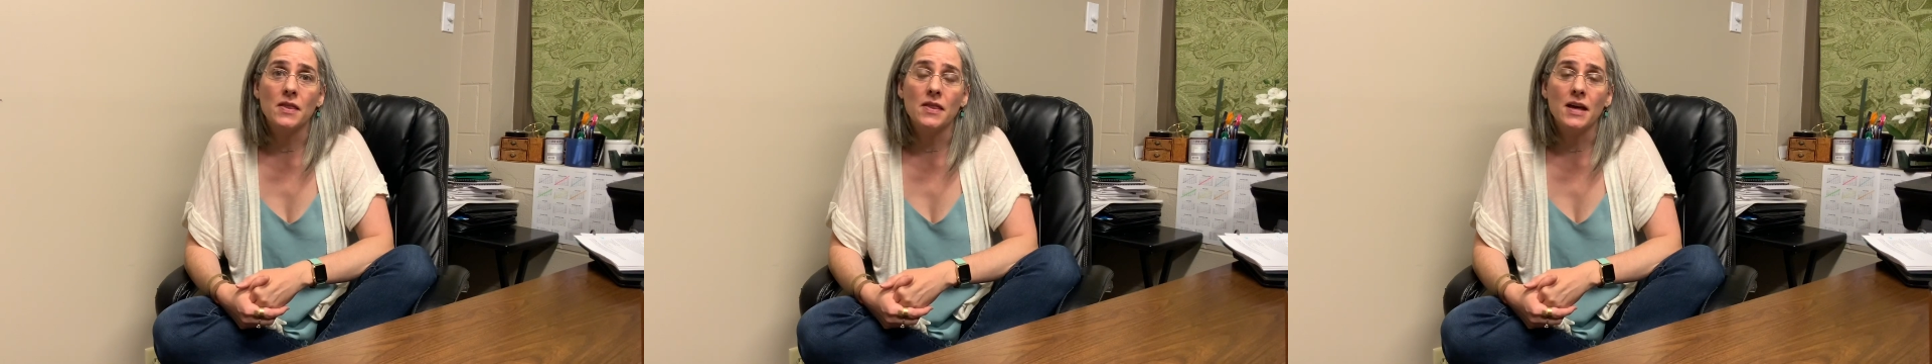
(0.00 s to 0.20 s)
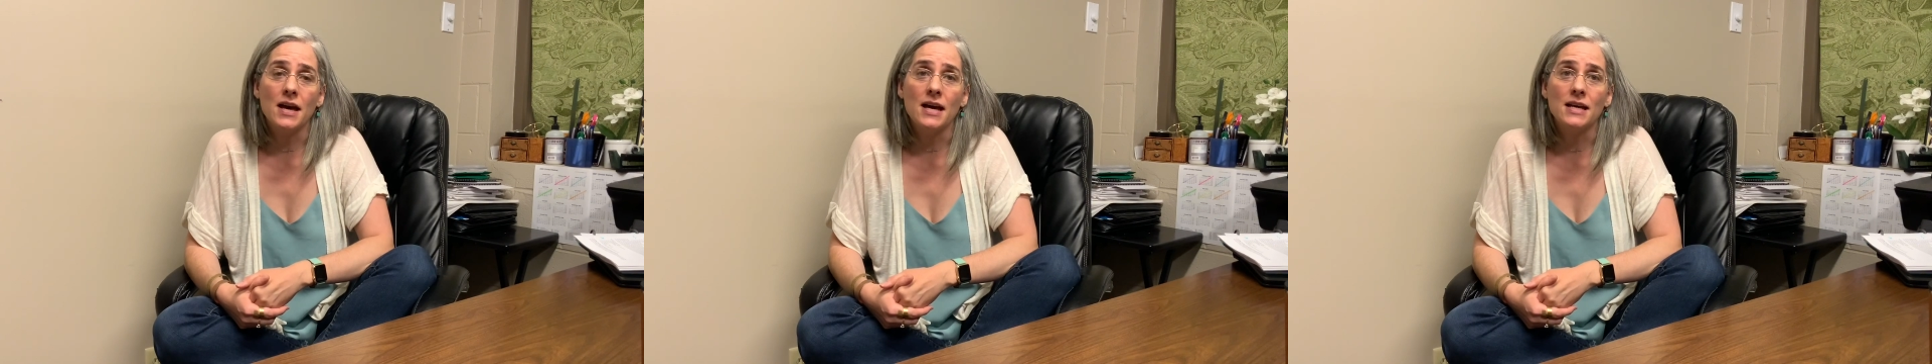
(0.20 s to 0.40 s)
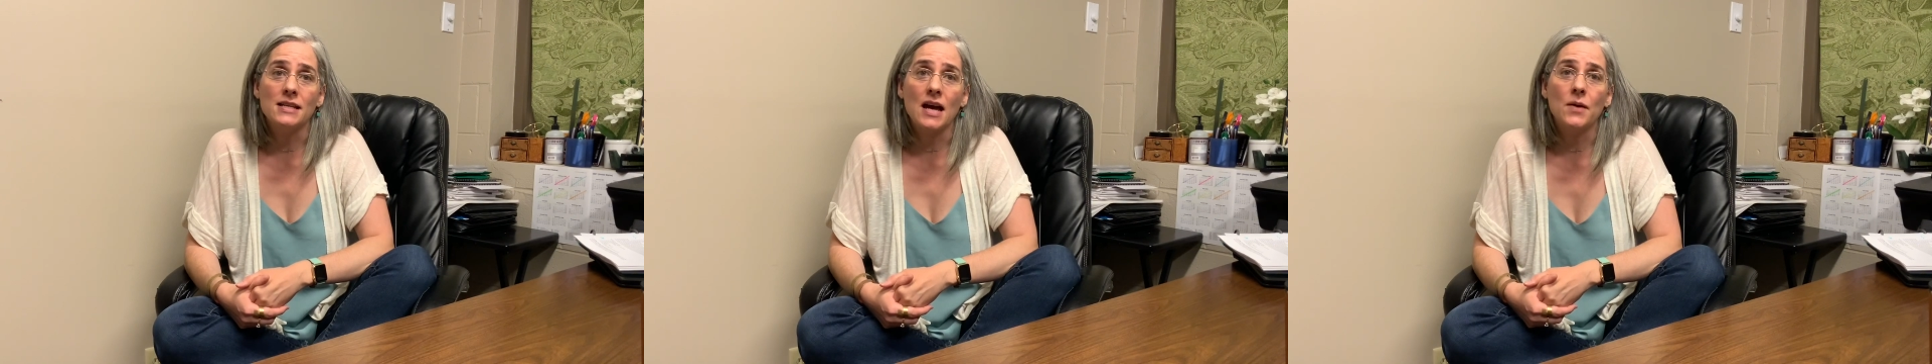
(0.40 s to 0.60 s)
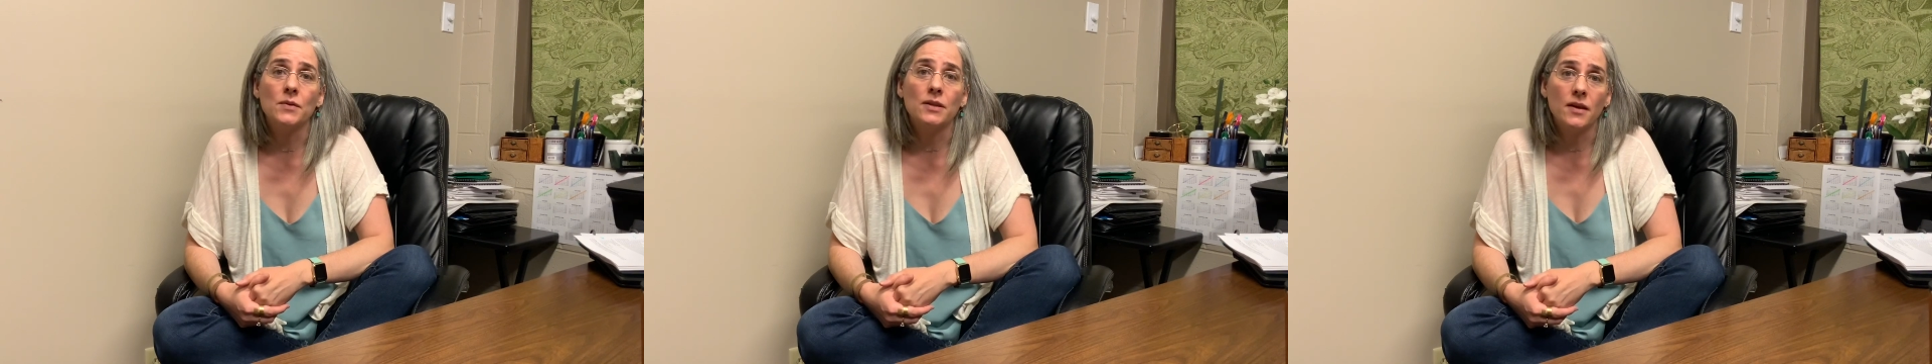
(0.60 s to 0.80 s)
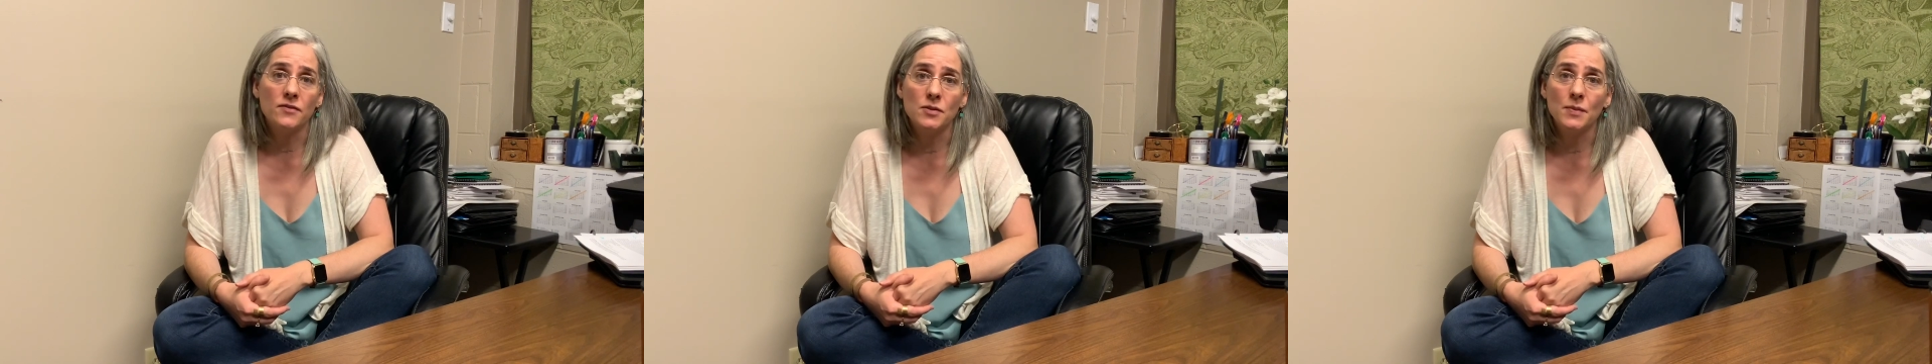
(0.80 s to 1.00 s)
that I would
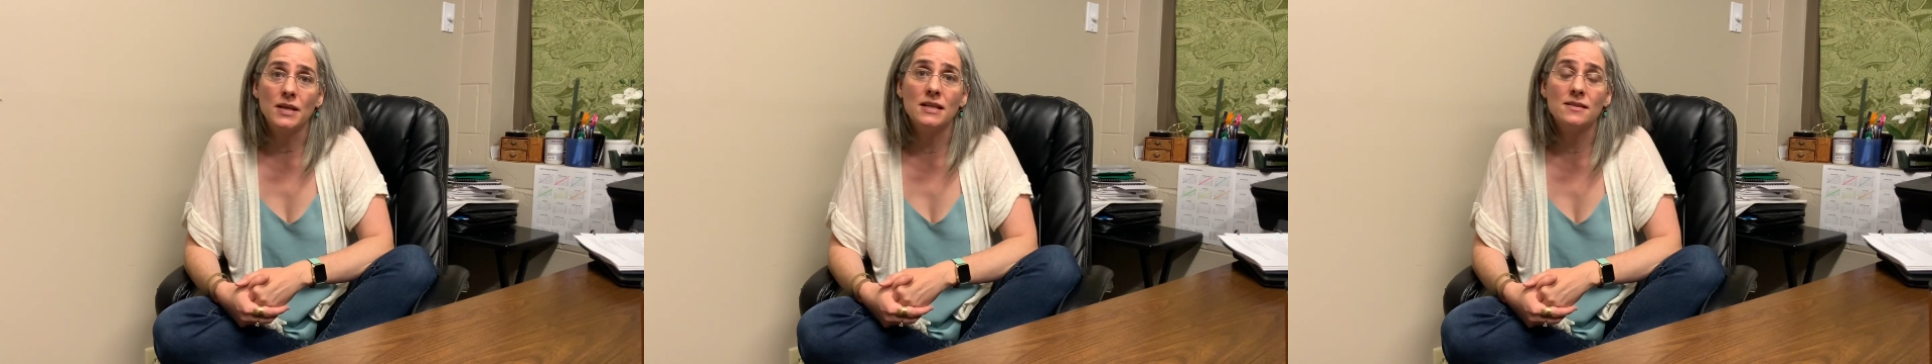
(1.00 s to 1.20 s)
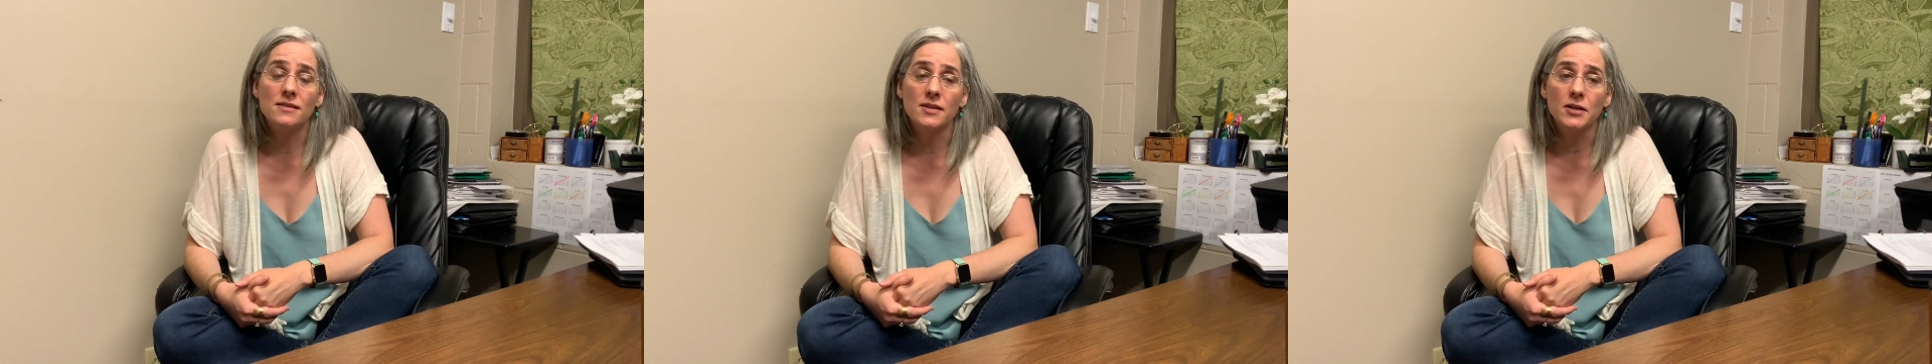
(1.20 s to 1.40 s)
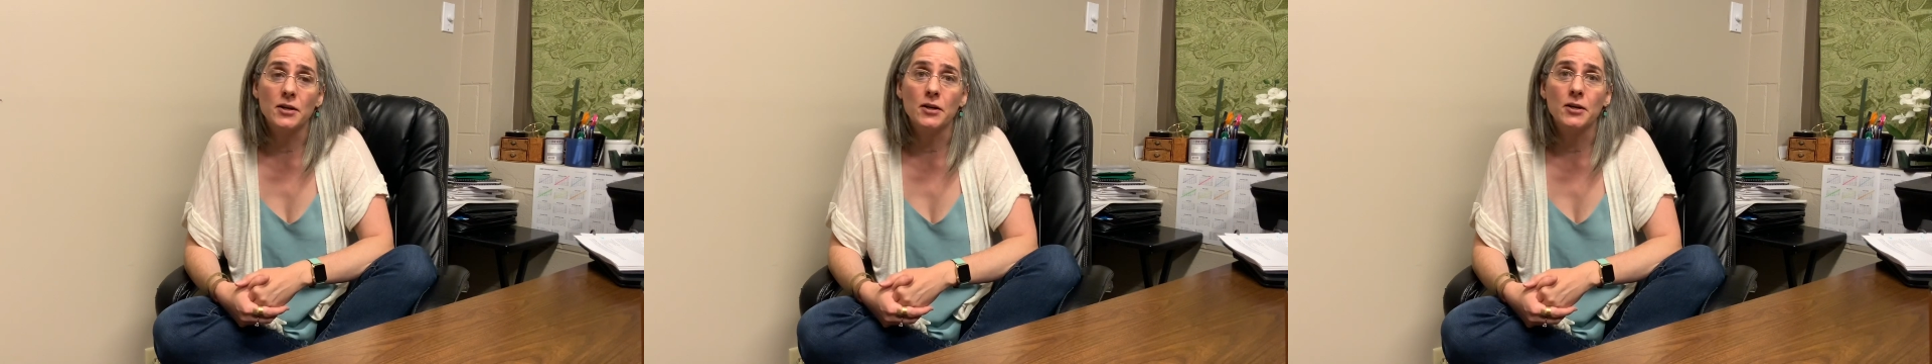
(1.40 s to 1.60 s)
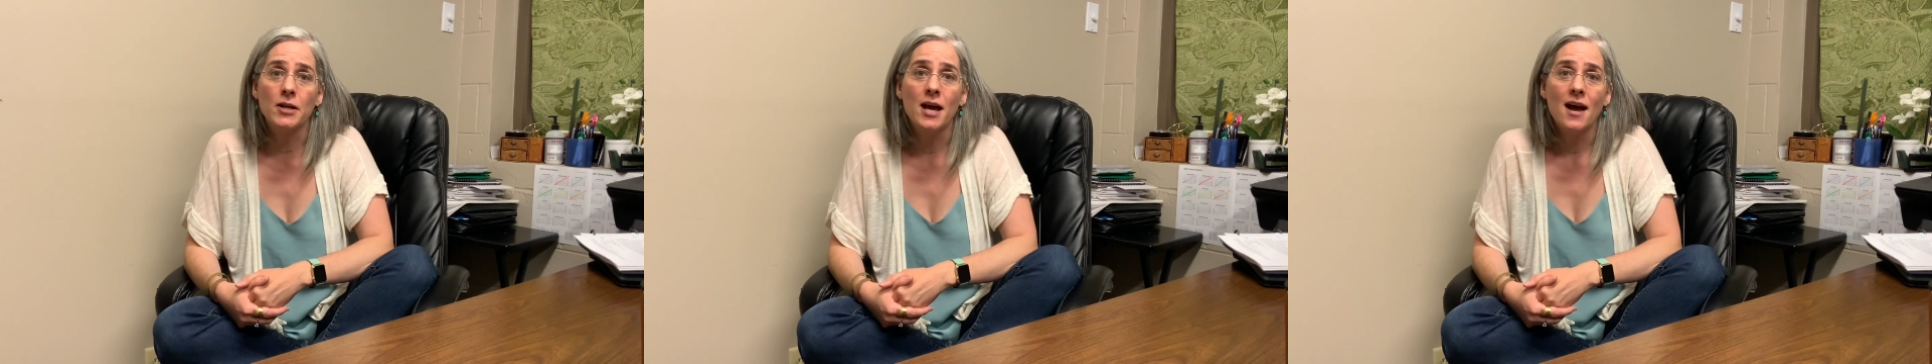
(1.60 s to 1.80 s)
love to be considered,